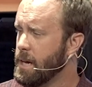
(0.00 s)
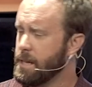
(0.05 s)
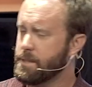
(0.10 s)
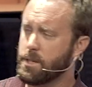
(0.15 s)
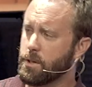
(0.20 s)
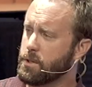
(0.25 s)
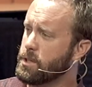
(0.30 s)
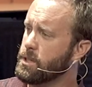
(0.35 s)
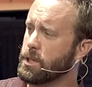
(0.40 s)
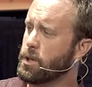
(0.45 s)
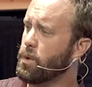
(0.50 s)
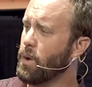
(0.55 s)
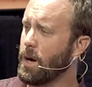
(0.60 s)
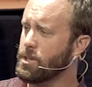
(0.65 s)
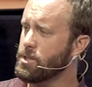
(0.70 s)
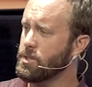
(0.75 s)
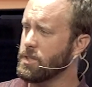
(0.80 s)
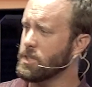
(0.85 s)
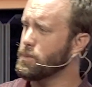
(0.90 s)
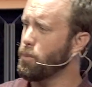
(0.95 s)
And so to the
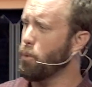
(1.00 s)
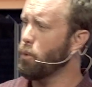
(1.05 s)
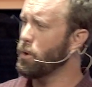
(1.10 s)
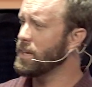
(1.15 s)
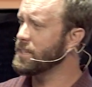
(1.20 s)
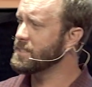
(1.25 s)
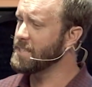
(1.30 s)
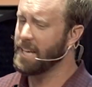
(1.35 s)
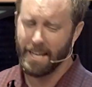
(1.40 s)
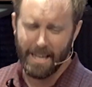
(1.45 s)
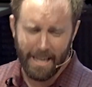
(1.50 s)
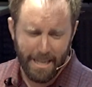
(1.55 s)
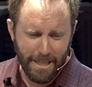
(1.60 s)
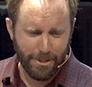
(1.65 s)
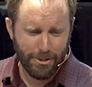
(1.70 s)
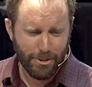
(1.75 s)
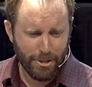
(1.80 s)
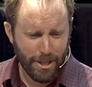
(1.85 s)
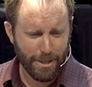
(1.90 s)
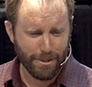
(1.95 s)
question this morning is that,
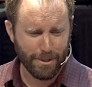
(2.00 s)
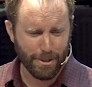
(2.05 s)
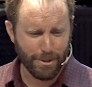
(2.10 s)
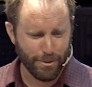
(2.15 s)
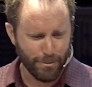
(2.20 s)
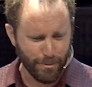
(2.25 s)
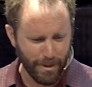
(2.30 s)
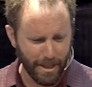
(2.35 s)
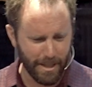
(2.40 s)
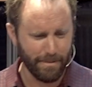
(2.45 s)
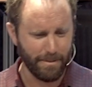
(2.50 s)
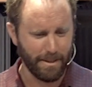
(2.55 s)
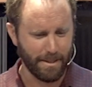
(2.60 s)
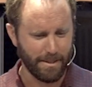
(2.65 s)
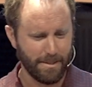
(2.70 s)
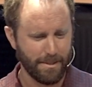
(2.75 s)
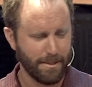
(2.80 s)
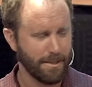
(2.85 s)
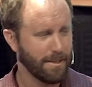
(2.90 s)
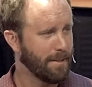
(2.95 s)
is Jesus
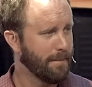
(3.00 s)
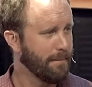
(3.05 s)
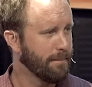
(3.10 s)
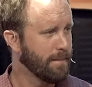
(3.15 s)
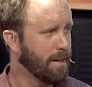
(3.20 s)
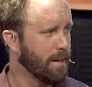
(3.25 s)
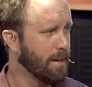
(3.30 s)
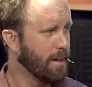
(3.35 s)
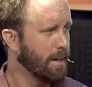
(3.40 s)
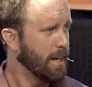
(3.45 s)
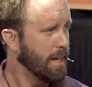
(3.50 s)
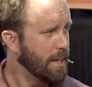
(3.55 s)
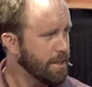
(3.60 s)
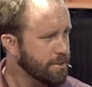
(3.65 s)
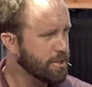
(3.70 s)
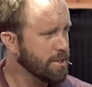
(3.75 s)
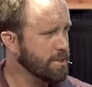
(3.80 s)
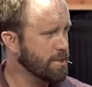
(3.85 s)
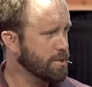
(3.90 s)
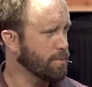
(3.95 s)
relevant?
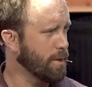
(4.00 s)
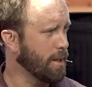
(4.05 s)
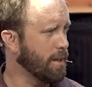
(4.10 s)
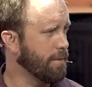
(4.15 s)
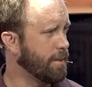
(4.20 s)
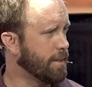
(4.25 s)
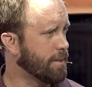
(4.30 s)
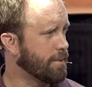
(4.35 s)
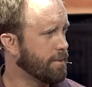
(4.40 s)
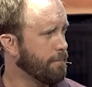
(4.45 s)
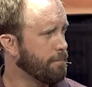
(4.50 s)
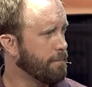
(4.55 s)
Is Jesus relevant?